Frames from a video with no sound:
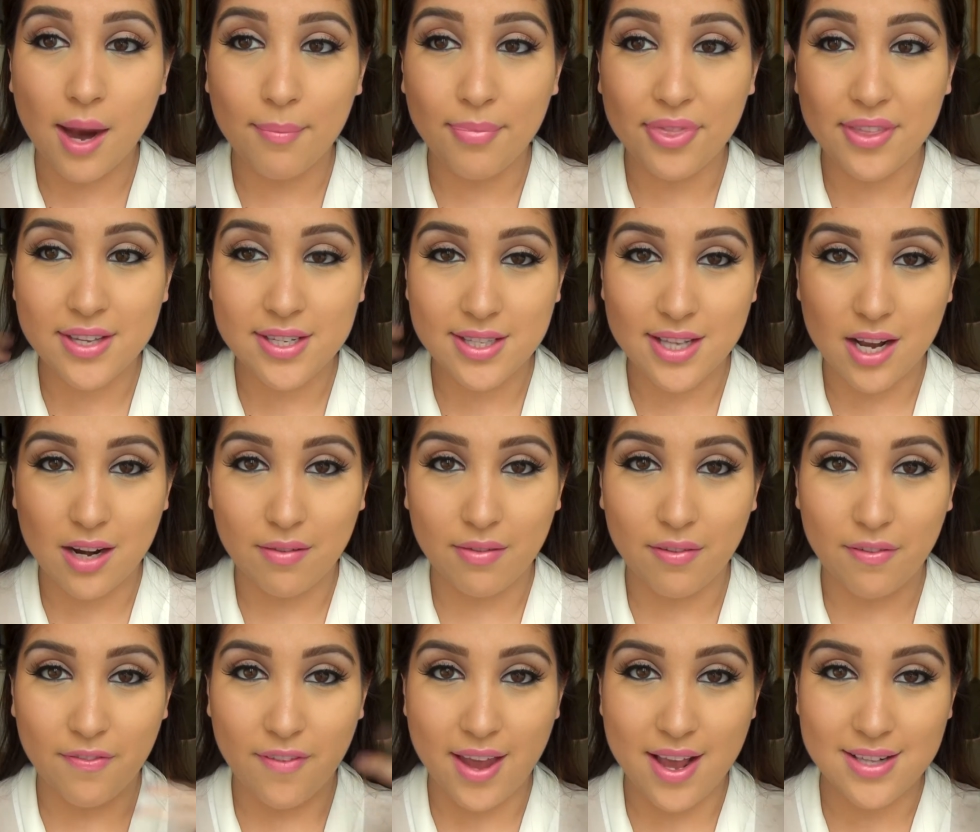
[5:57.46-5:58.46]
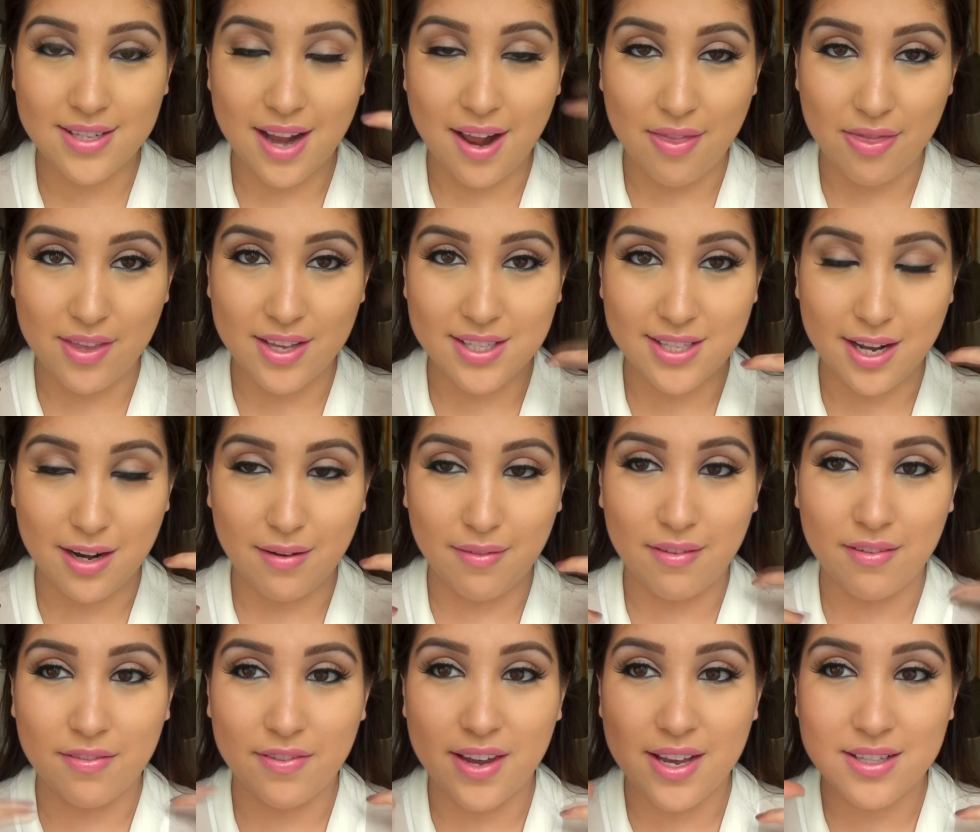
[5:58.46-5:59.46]
this side of the face and this side of
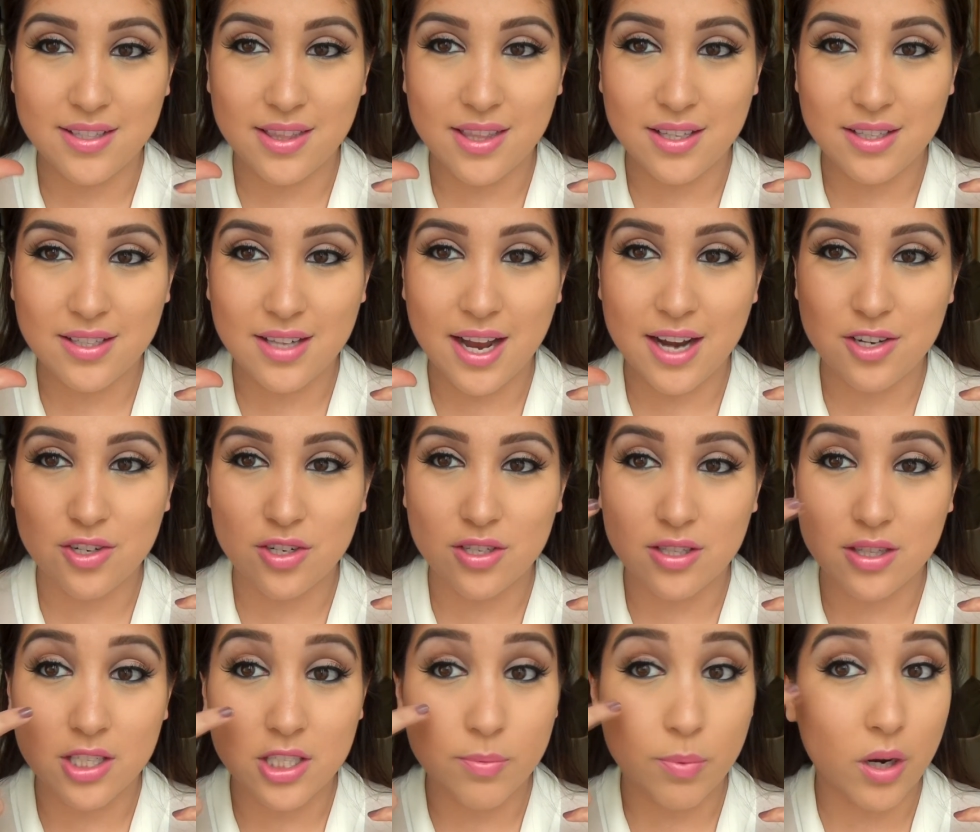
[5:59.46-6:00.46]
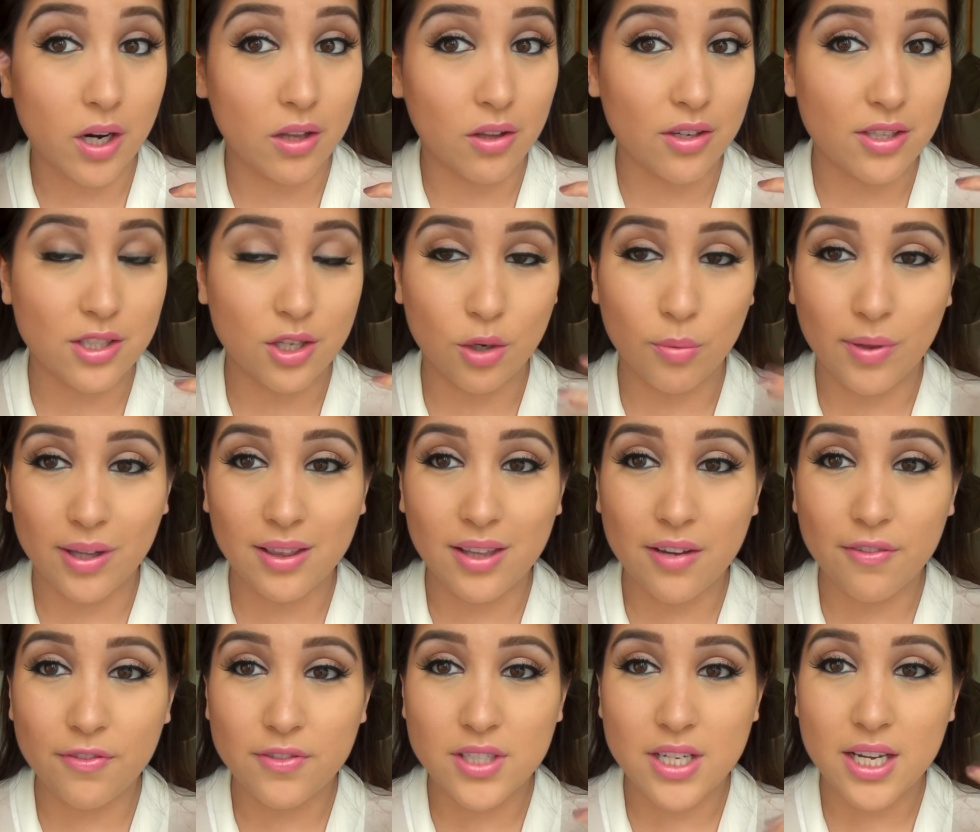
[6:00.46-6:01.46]
the face. This side, just this part looks a little bit
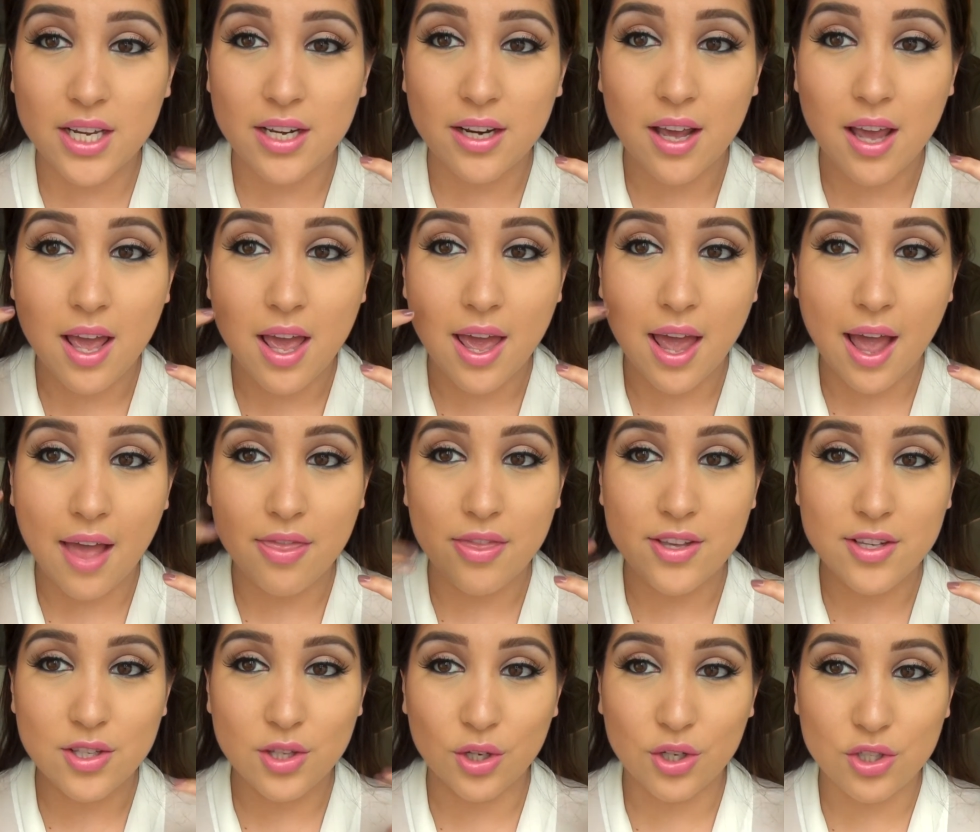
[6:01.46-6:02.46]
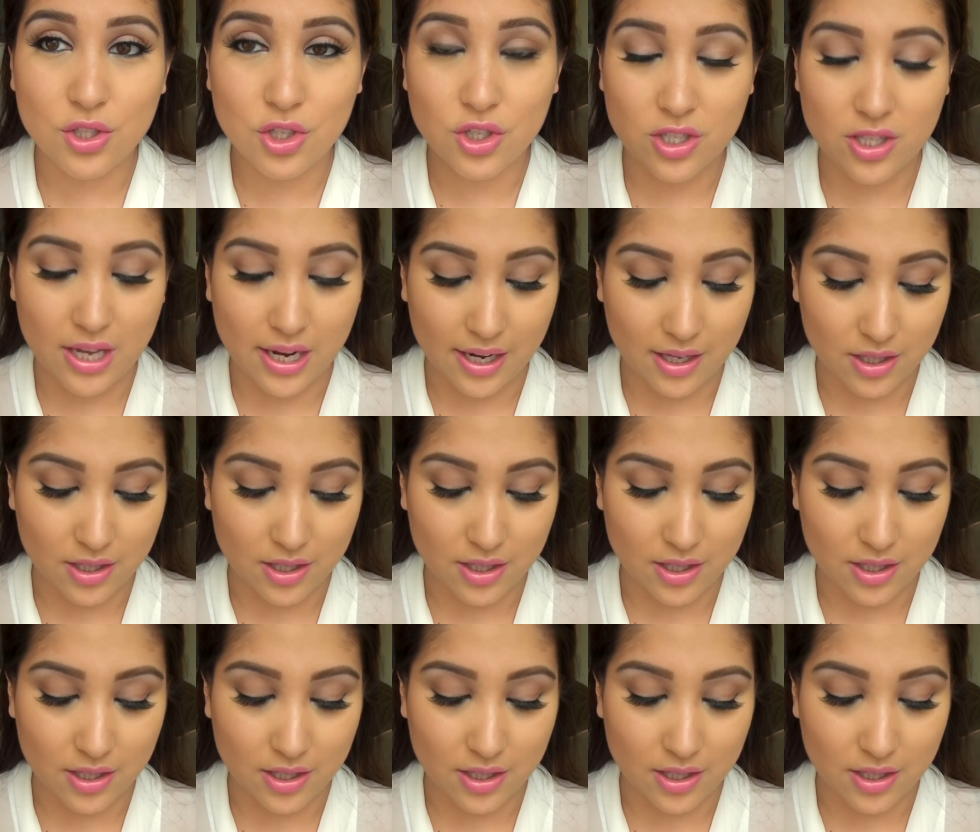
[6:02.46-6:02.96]
lifted, and this looks just like